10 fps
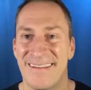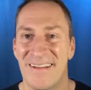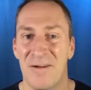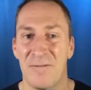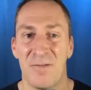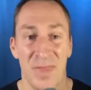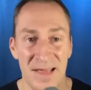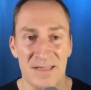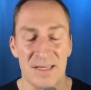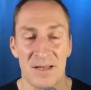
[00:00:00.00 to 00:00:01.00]
of
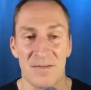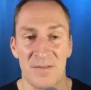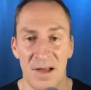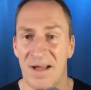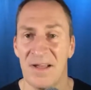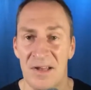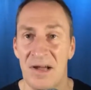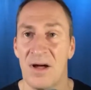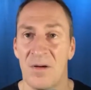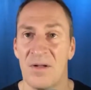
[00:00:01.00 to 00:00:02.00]
things that have got you
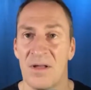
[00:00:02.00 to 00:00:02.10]
down,